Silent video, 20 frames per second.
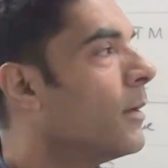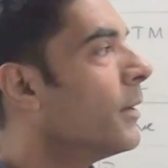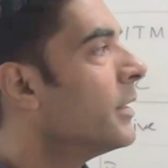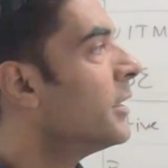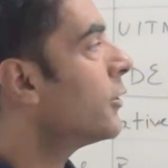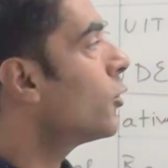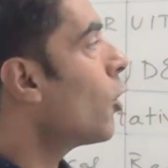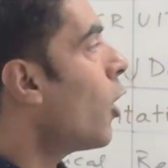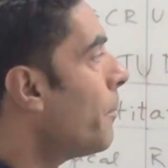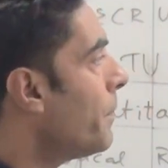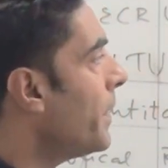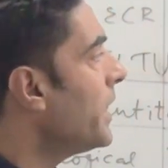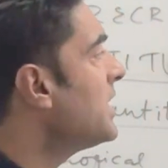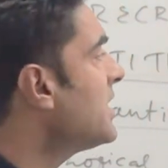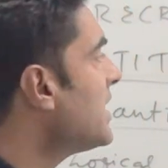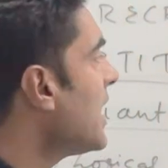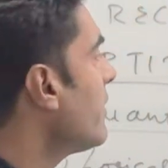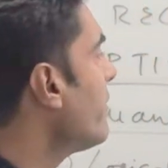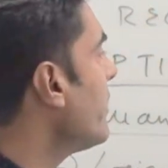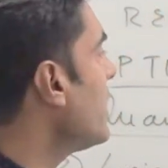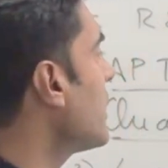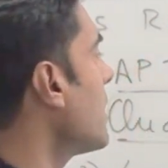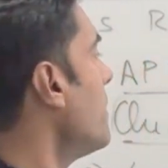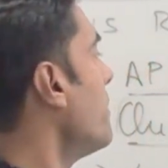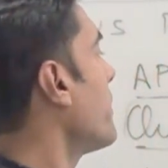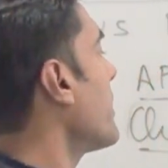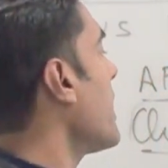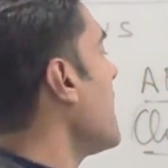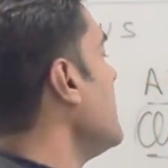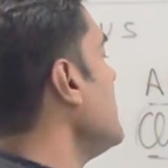The topics that will
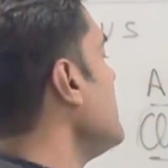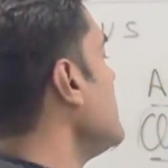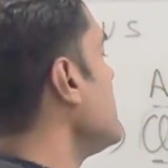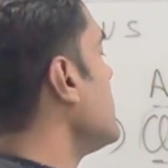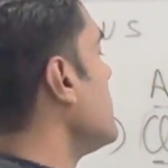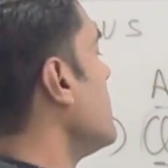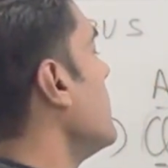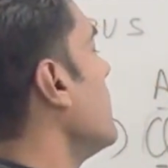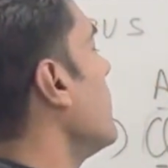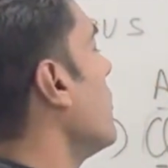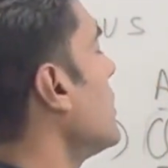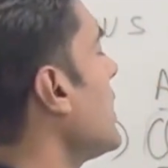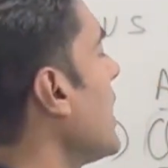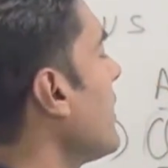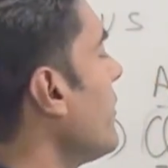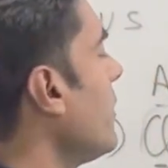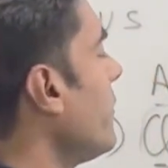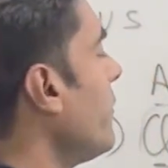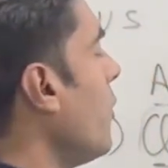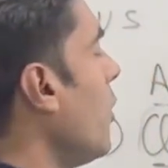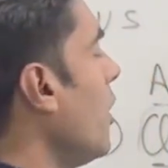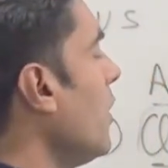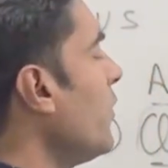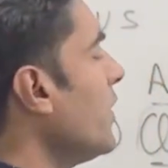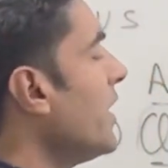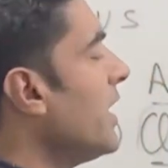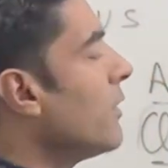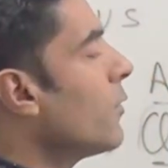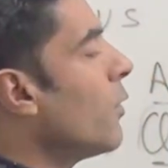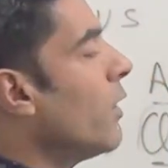comprise or that will fall
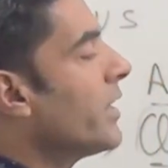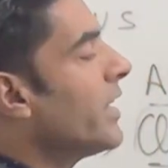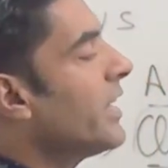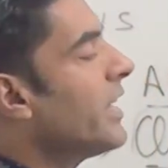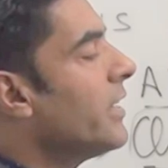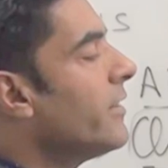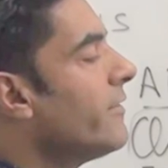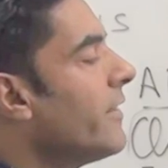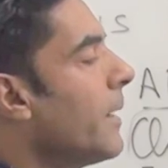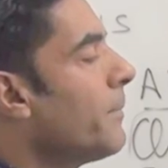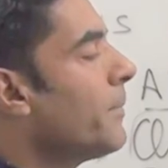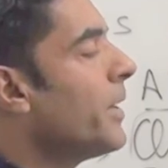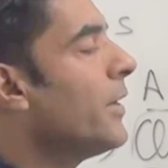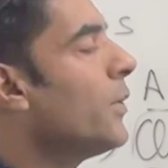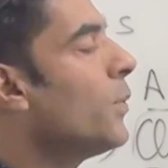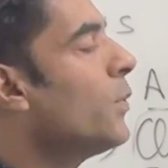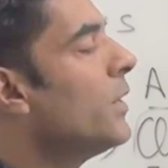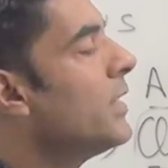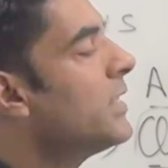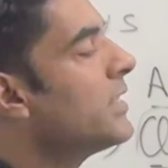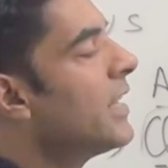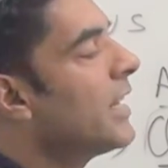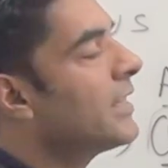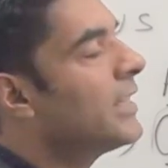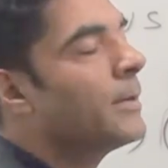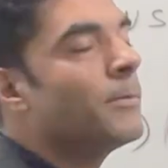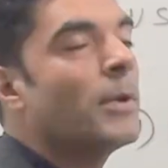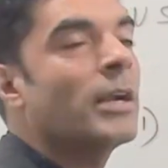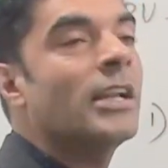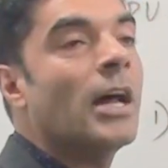within quantitative aptitude is
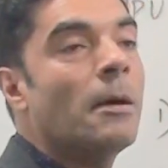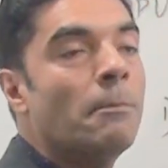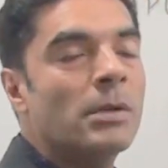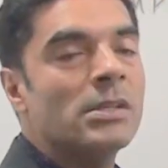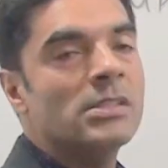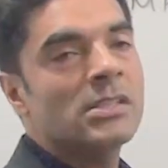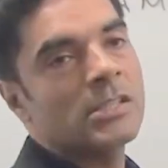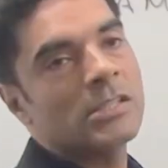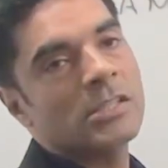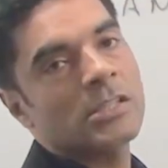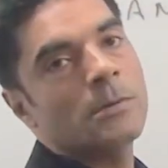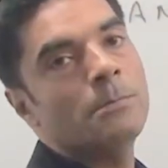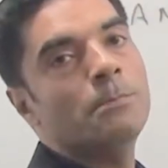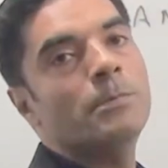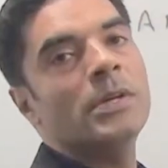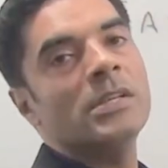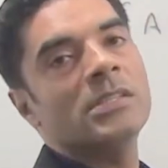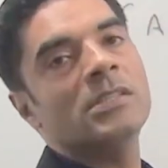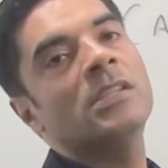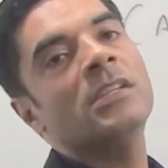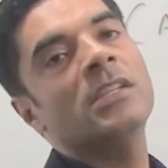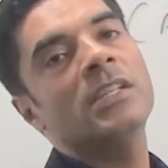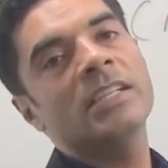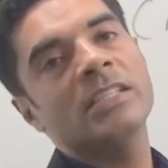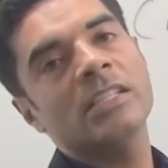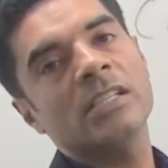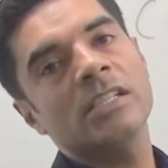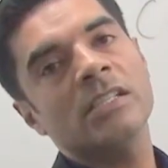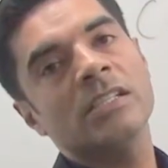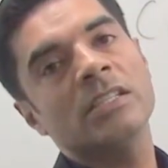nothing but number system,
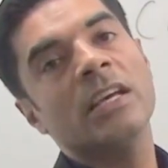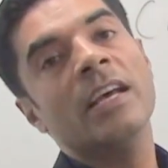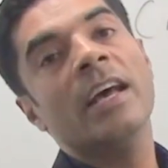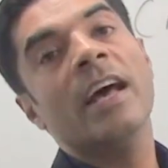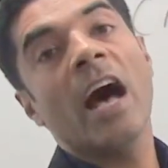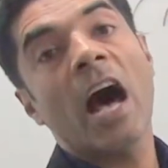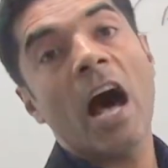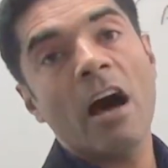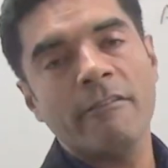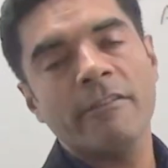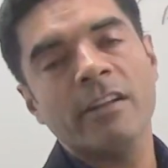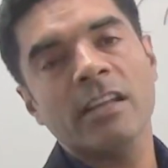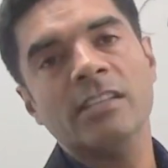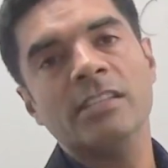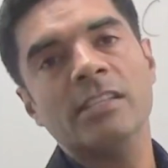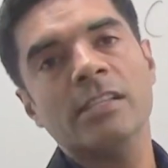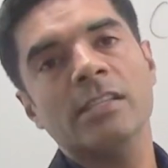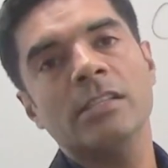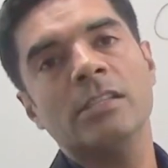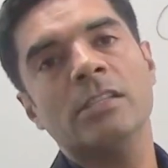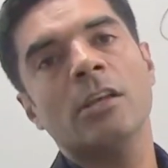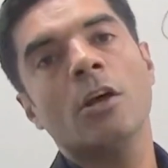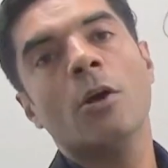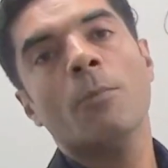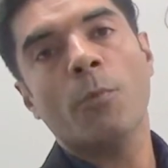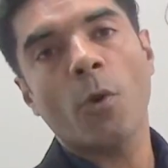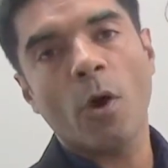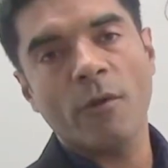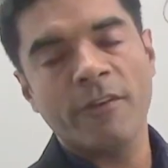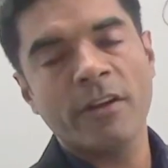percentages, averages,
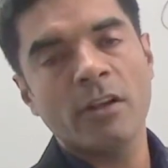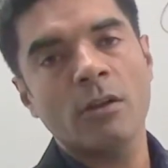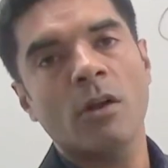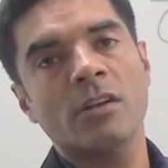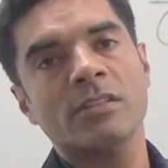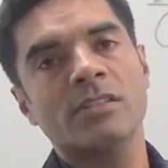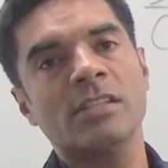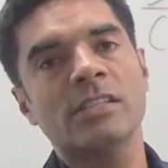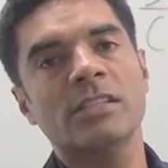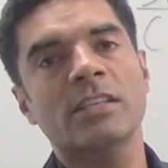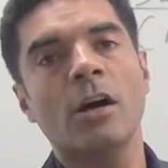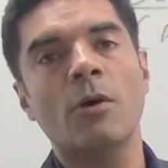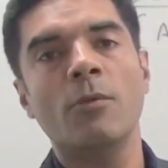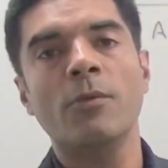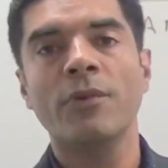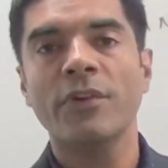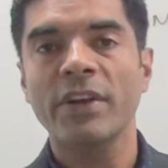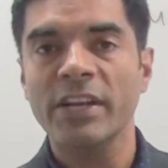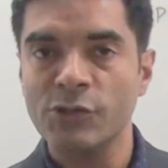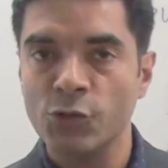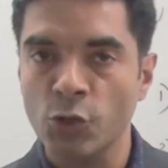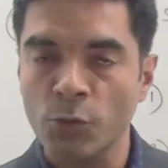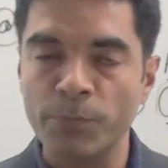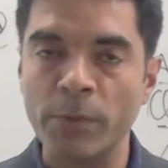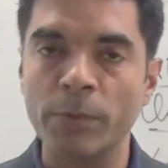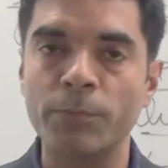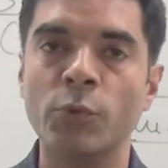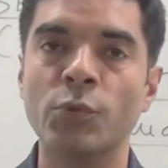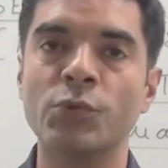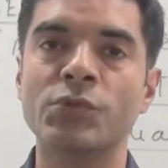profit loss discount, ratio
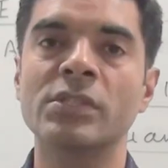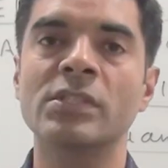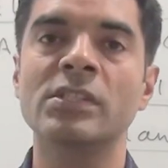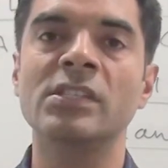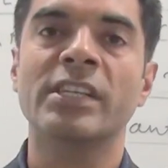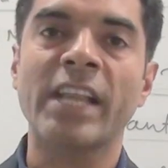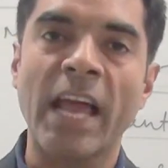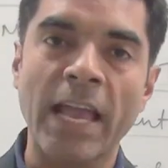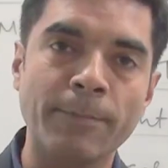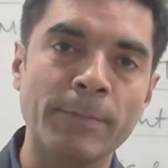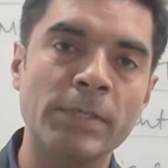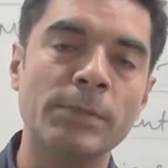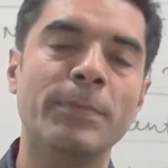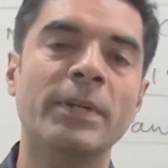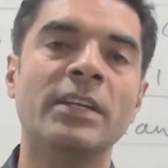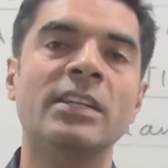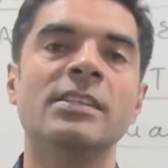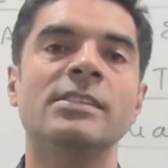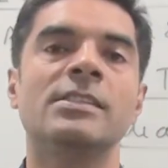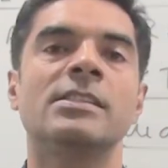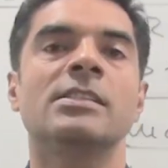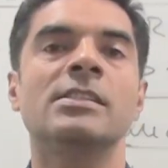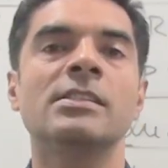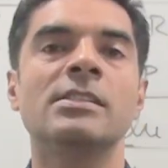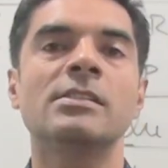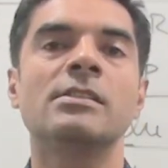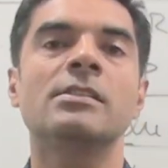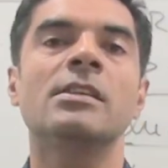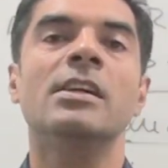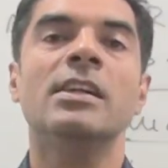proportion, time speed
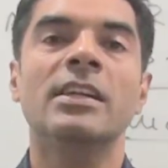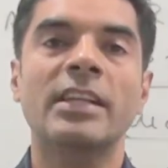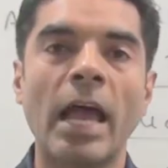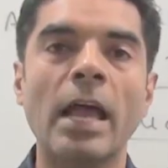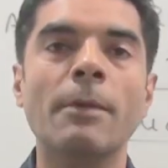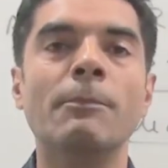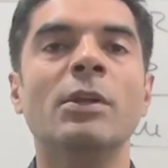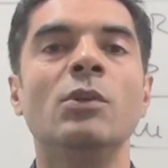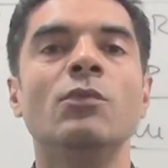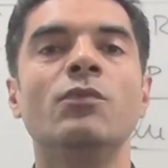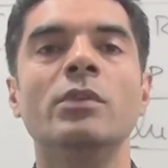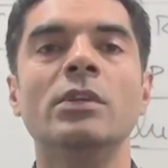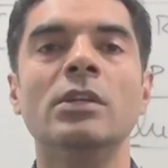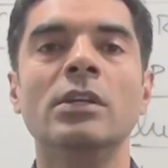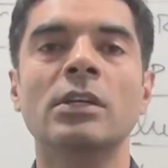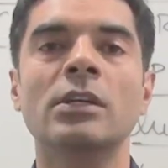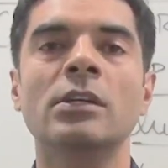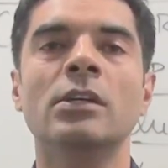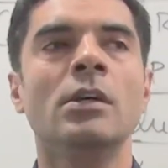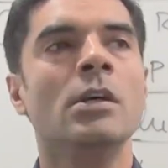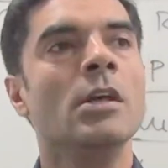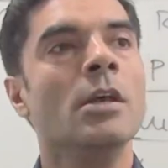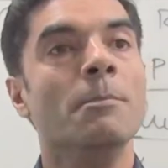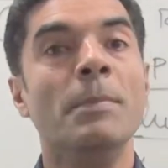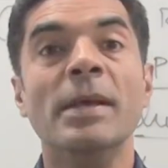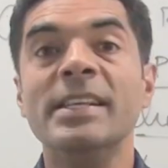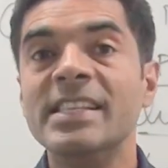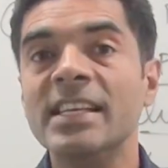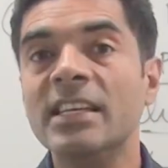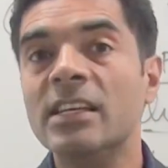distance, time and work,
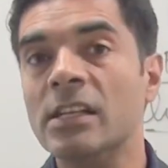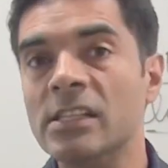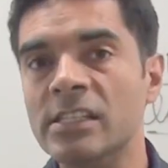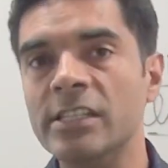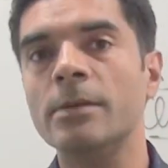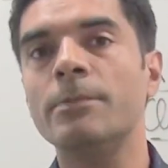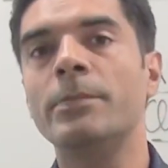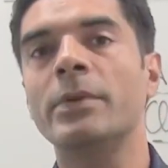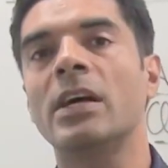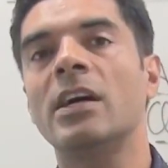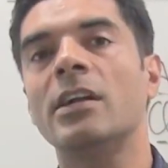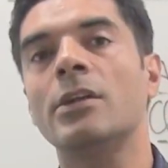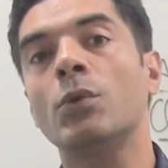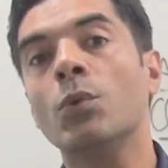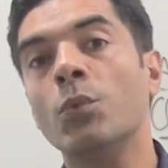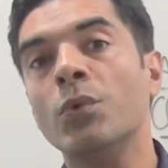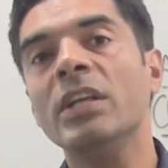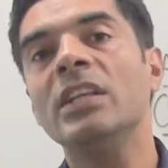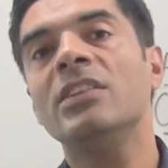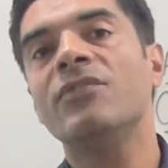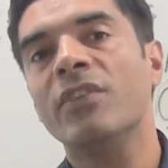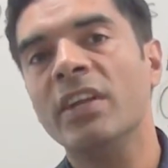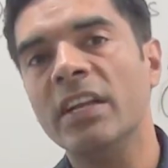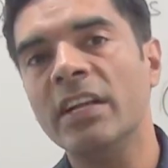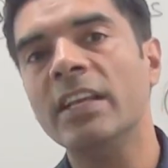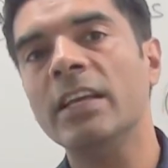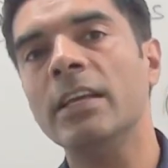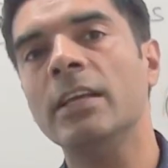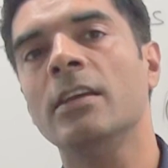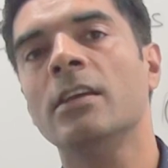basic algebra, 2D,
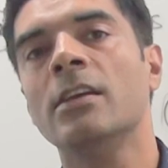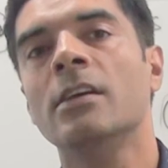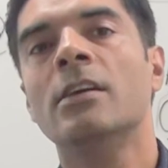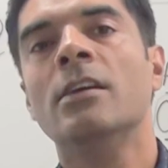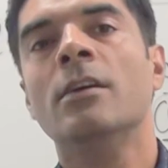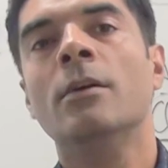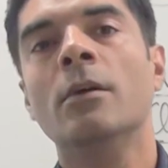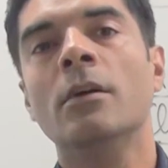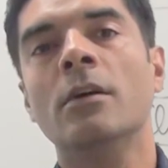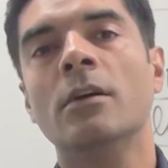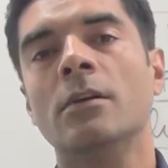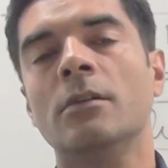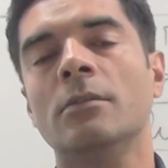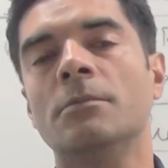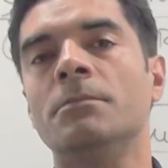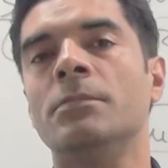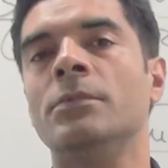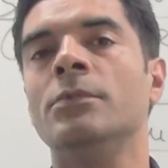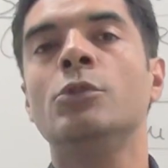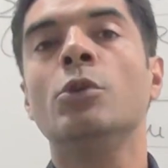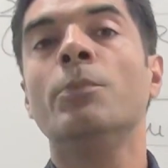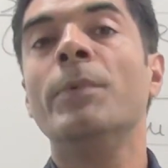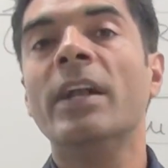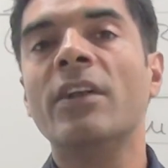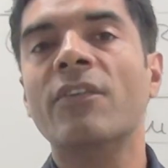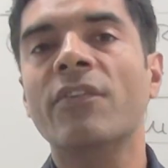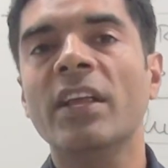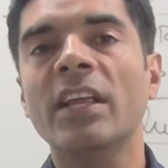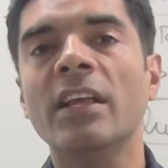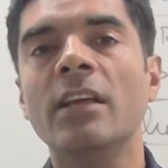3D
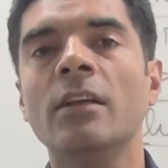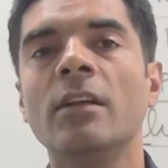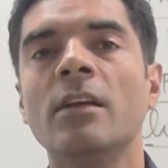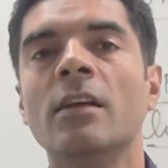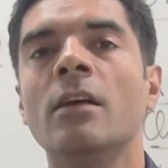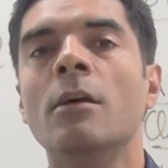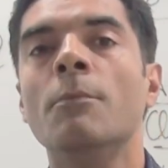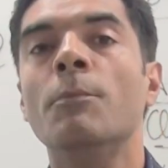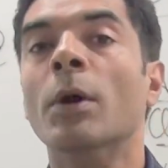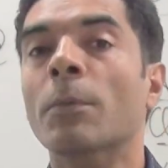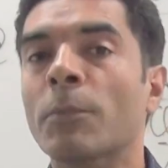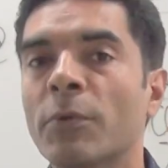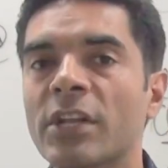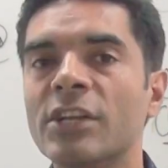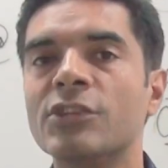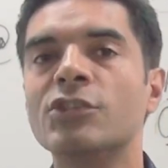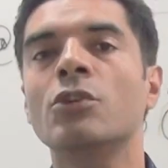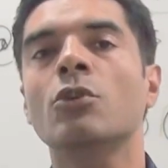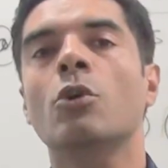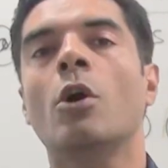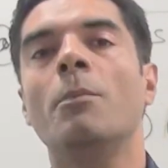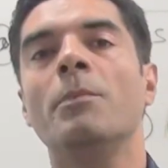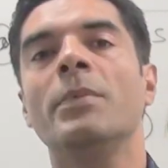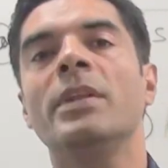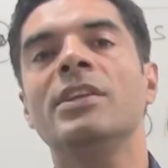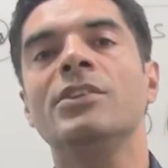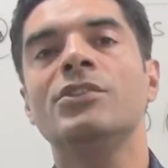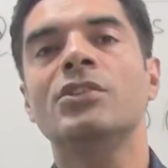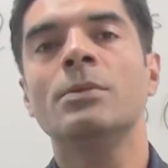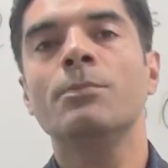geometry, permutation
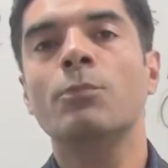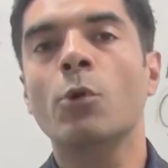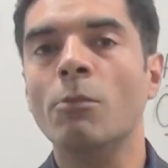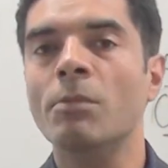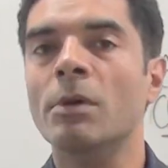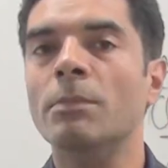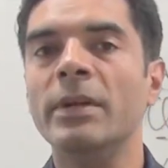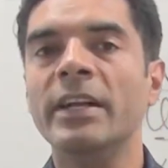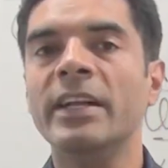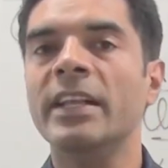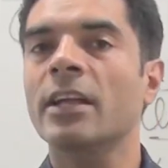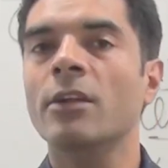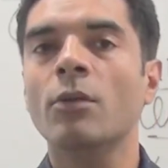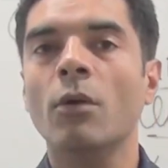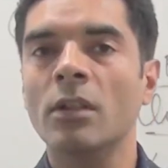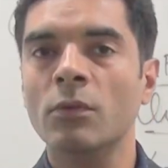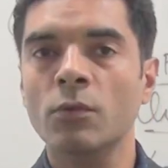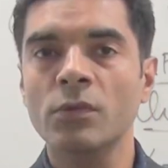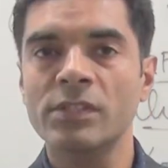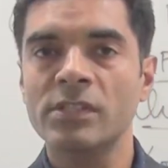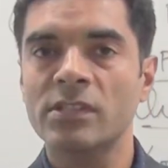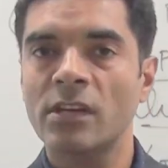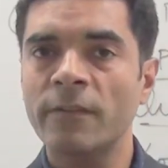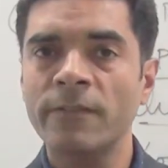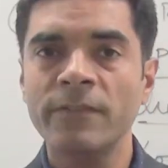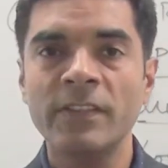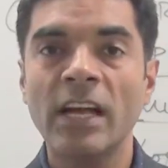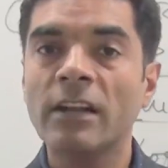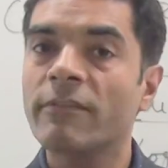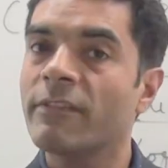combination, probability, and all those
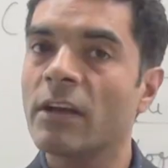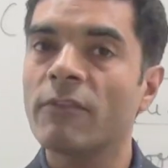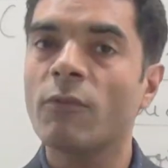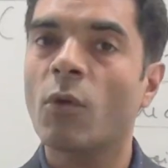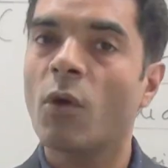stuff that we have